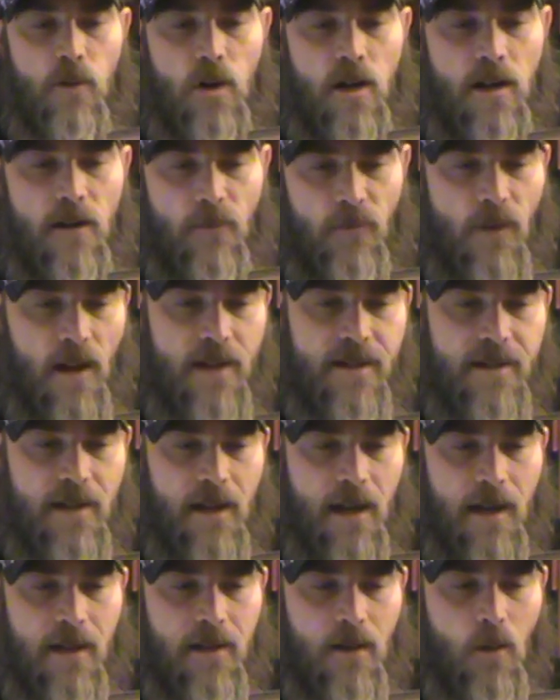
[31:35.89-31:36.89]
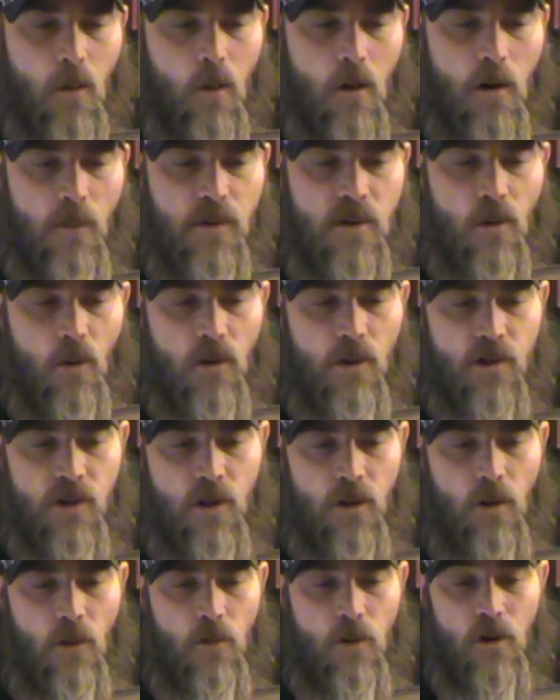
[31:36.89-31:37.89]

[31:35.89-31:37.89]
You can investigate the corpse, or two,